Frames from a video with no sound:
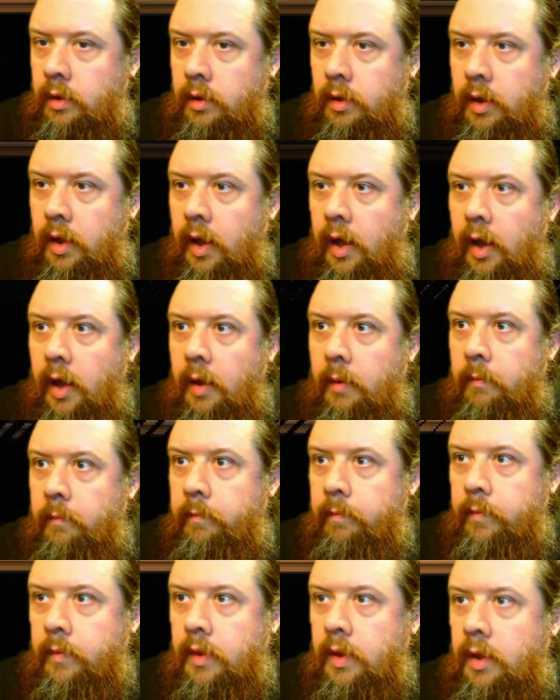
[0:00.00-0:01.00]
Okay.
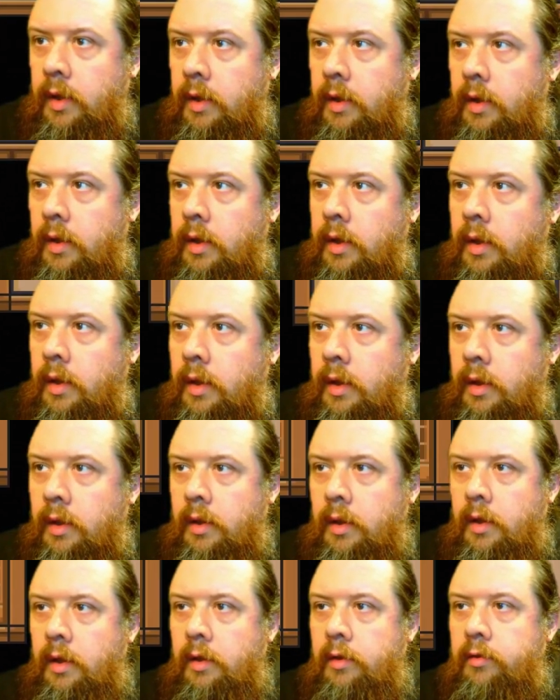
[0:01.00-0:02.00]

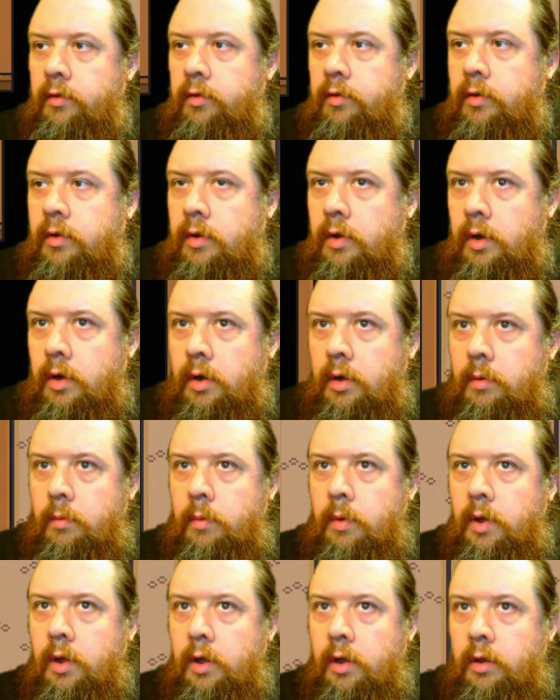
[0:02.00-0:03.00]
Let's start
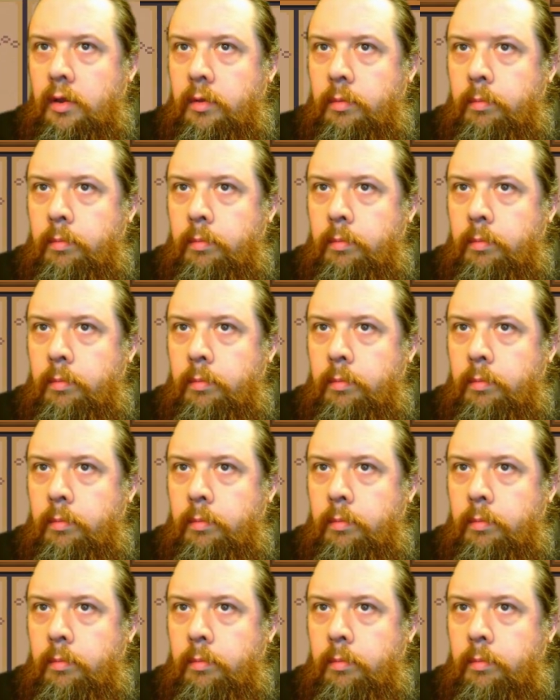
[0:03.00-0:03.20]
with